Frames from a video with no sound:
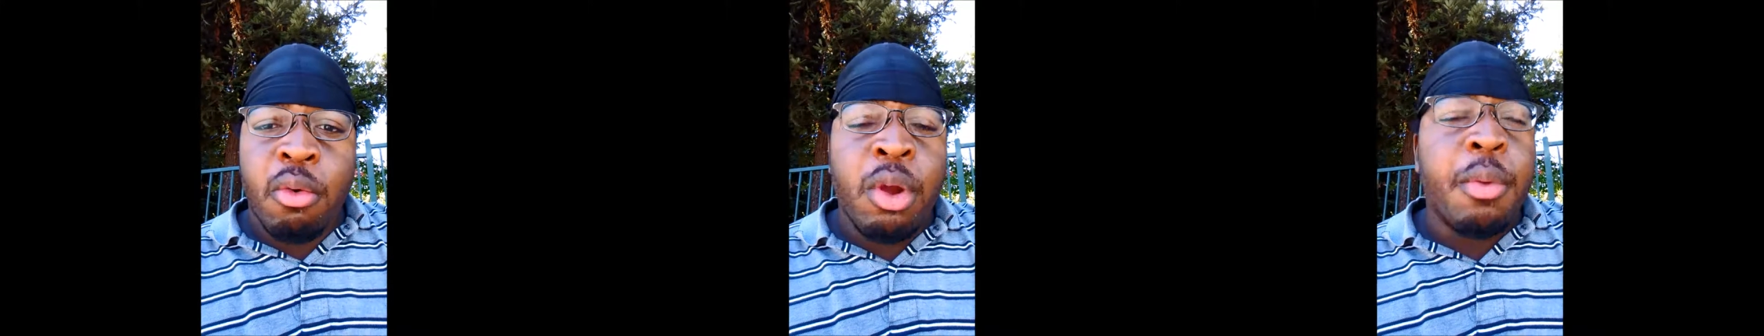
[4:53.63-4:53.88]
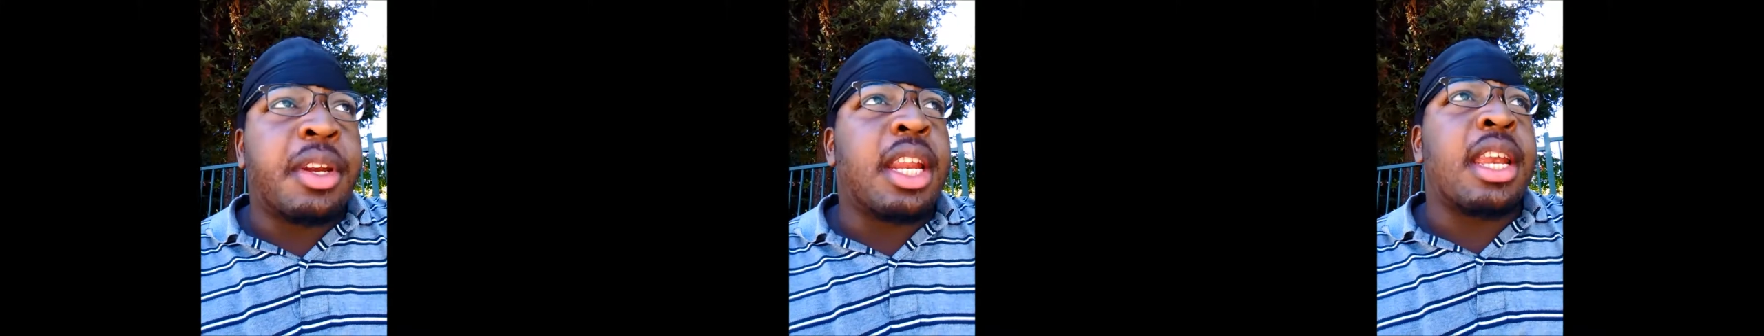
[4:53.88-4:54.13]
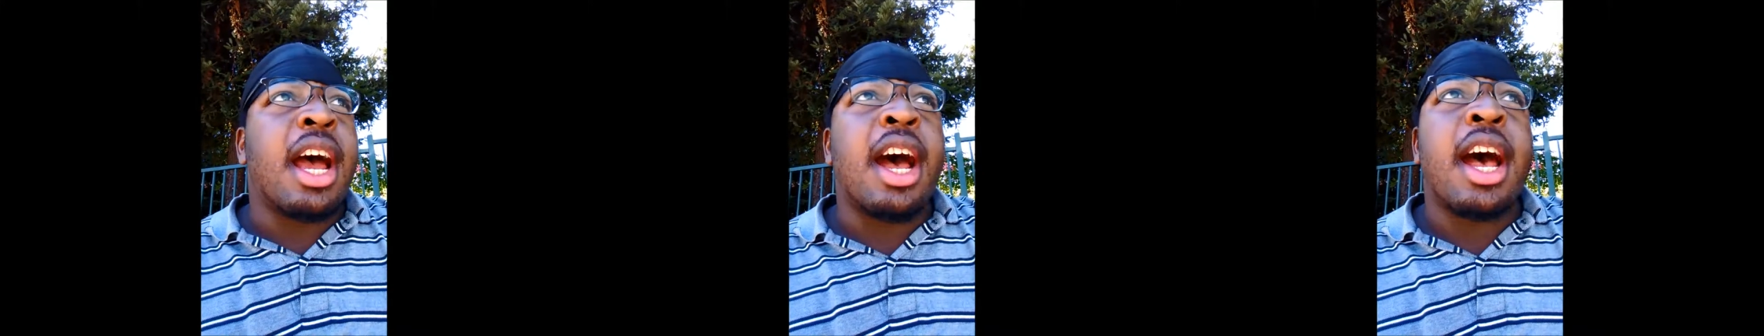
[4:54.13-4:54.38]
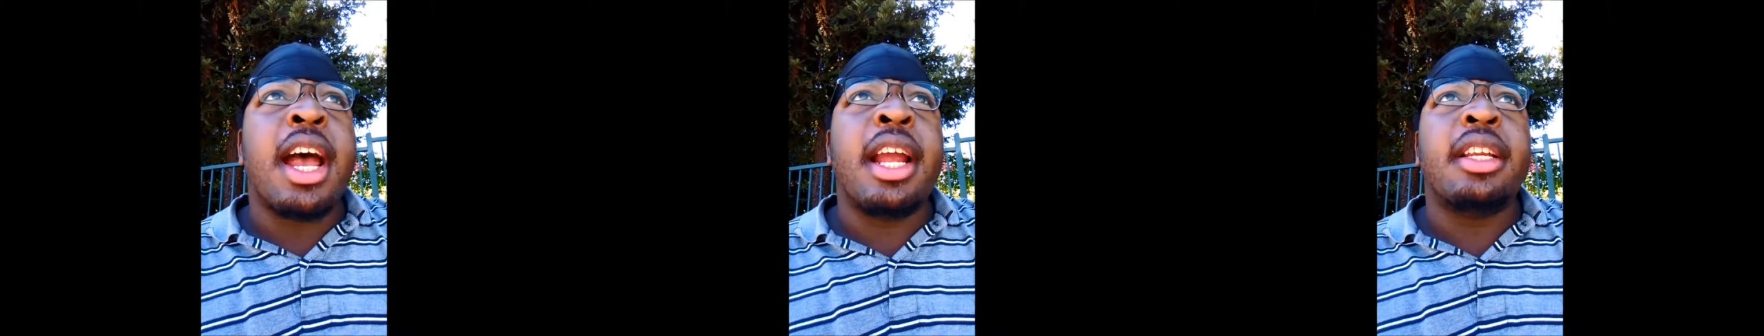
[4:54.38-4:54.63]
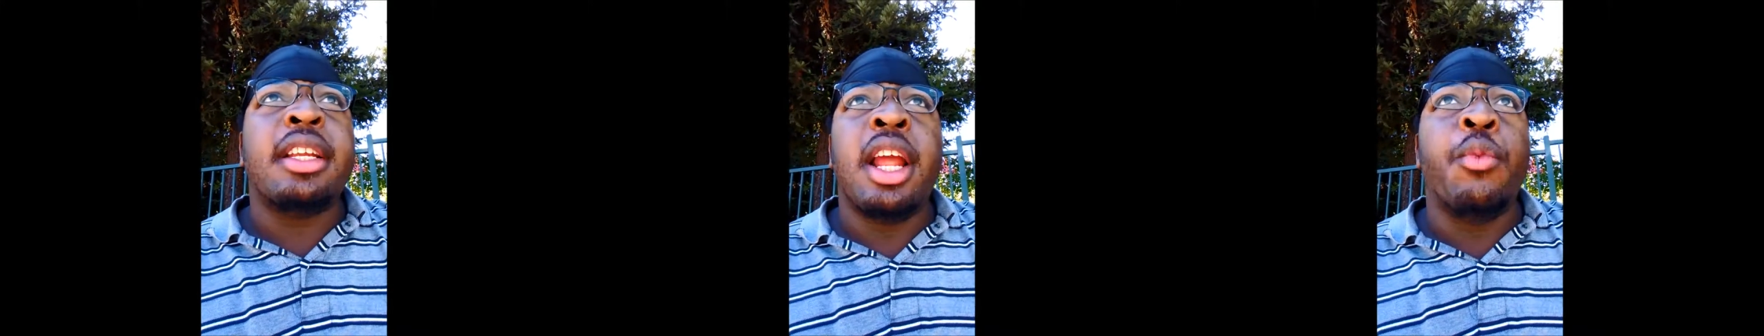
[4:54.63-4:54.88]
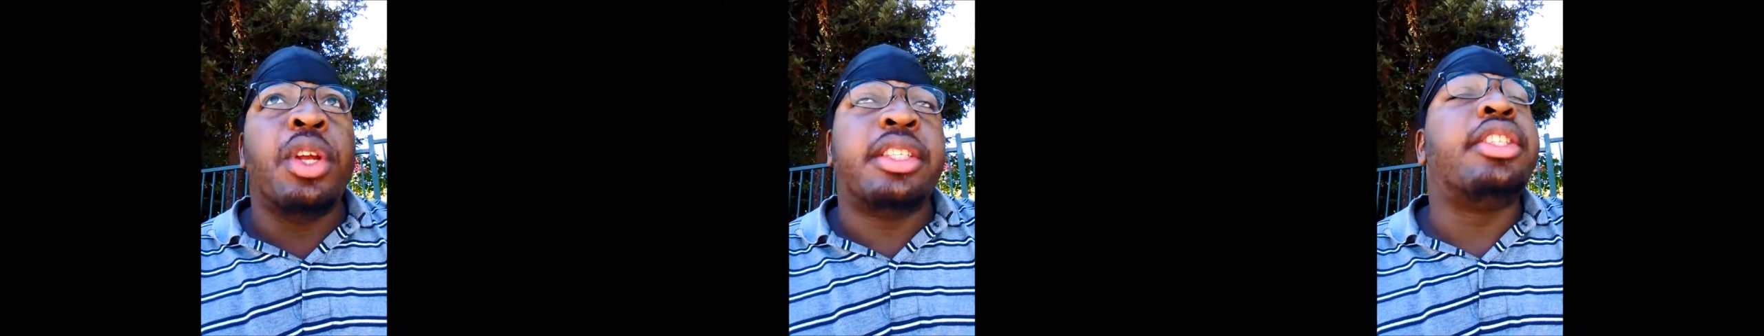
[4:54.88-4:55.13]
we were denied
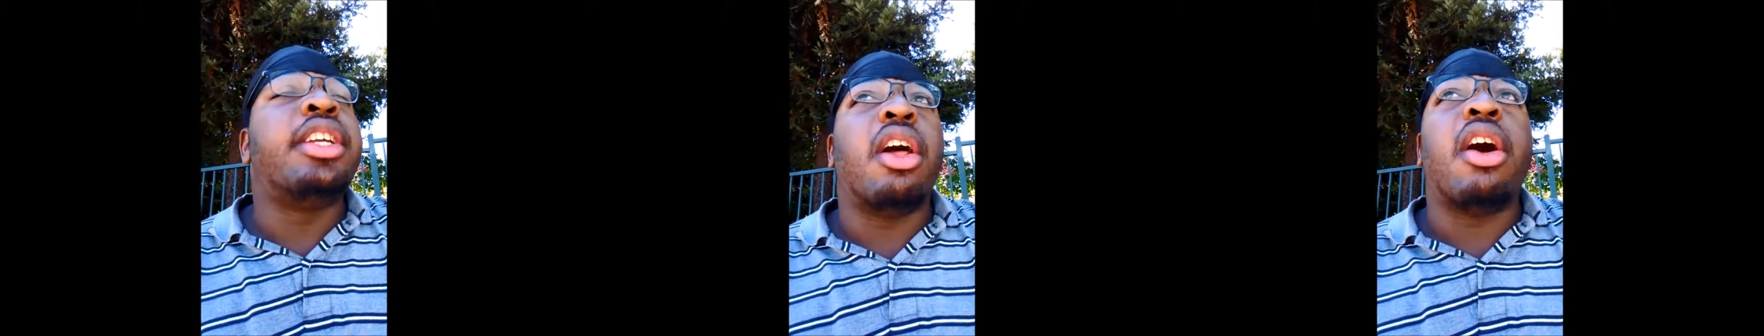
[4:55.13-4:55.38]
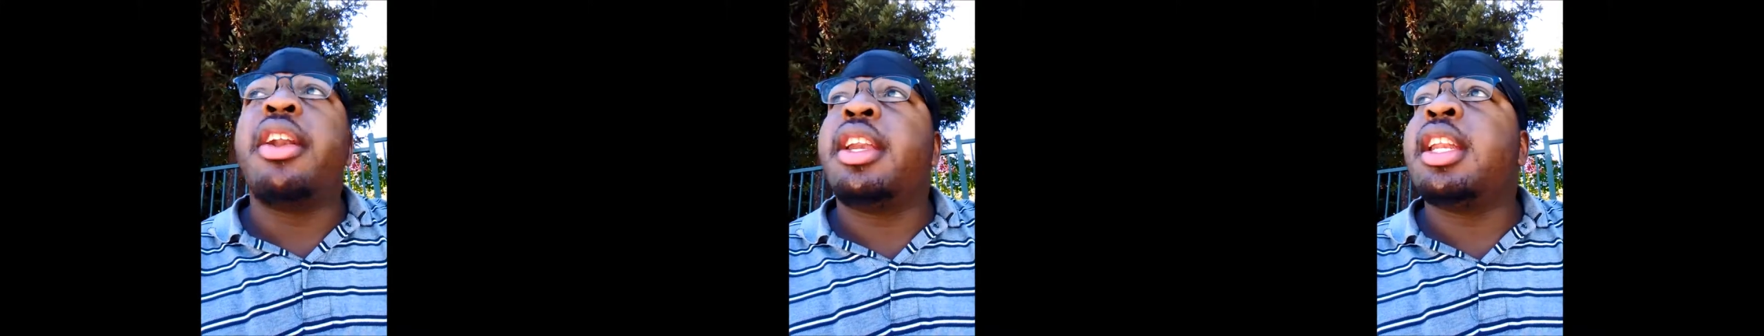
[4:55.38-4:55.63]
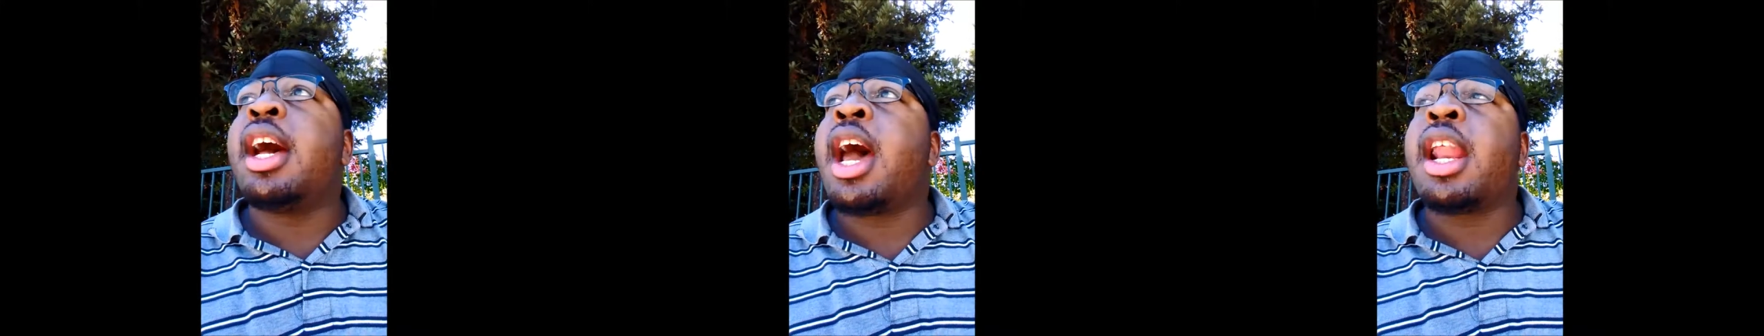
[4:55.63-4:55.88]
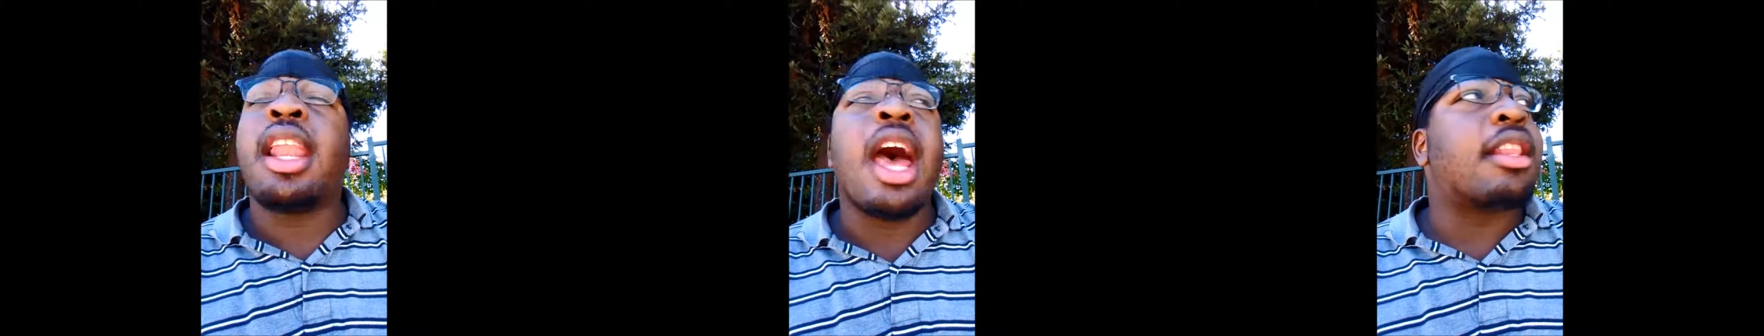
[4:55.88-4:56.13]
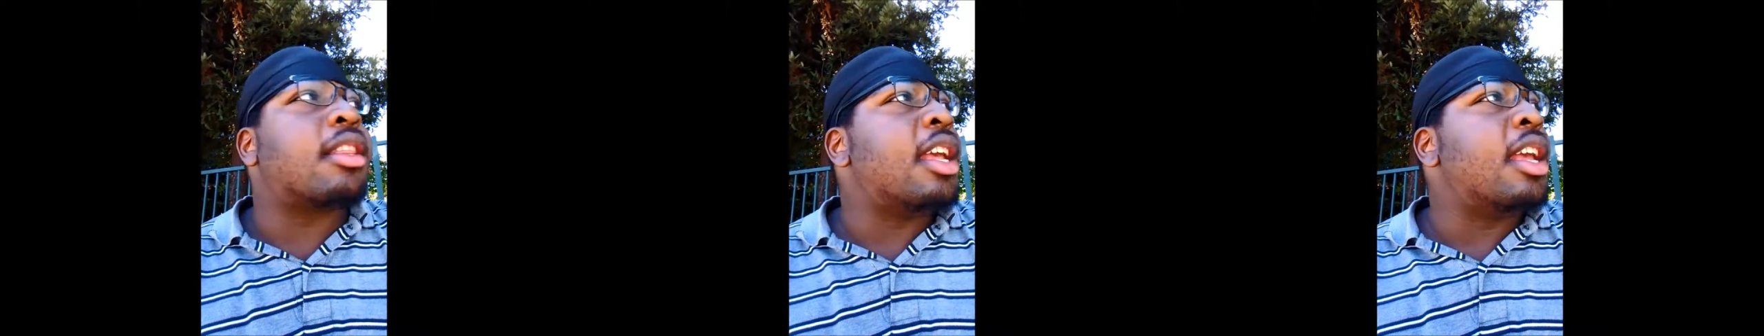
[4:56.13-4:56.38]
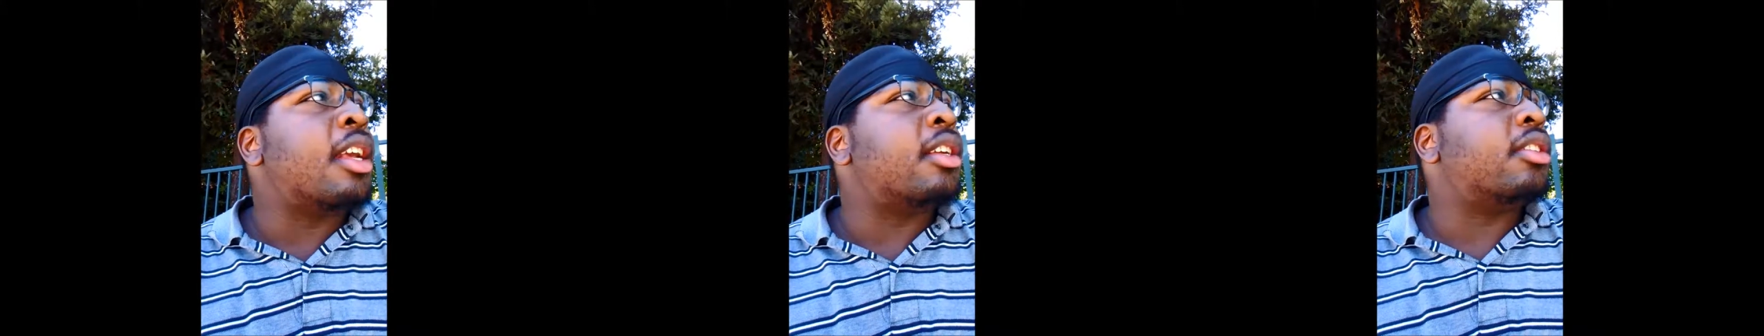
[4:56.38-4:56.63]
and we still are denied a lot of
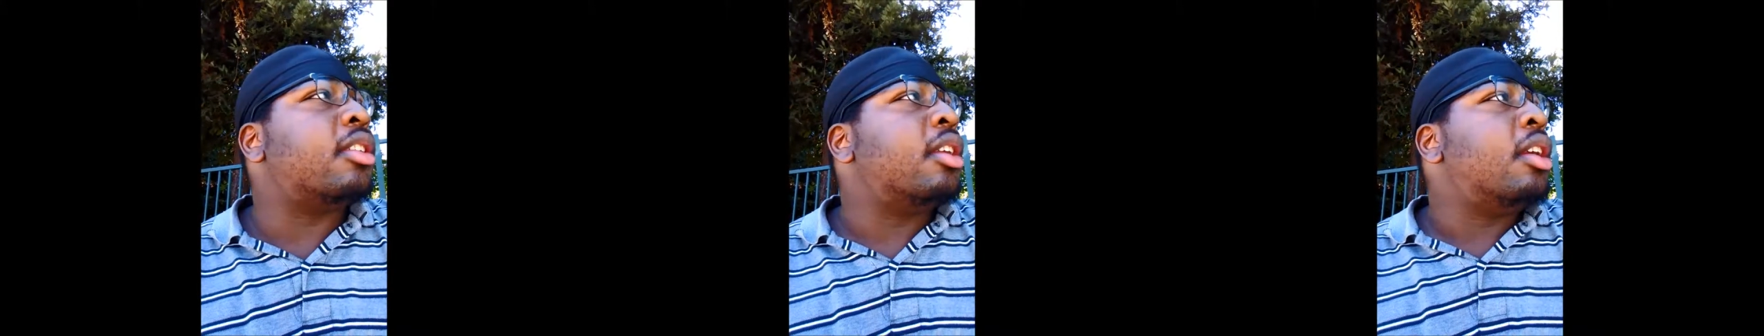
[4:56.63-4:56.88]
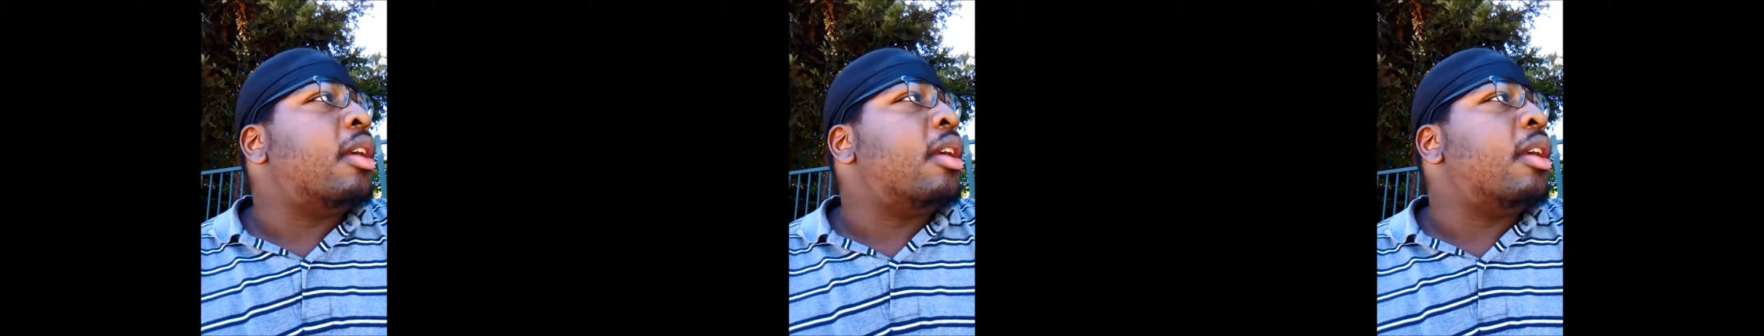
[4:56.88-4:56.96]
things